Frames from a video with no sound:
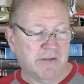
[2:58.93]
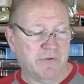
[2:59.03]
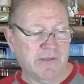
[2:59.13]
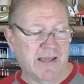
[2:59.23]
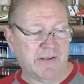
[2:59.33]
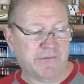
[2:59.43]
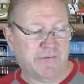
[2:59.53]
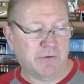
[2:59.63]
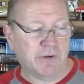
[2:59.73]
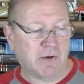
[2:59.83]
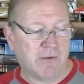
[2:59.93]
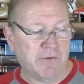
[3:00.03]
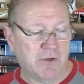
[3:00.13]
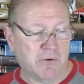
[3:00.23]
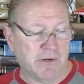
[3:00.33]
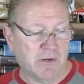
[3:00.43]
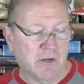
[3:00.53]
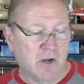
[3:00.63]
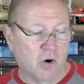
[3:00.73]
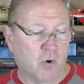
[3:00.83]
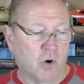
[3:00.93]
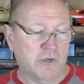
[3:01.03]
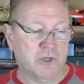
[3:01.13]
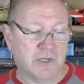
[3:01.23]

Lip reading: to the exterior of a unit or to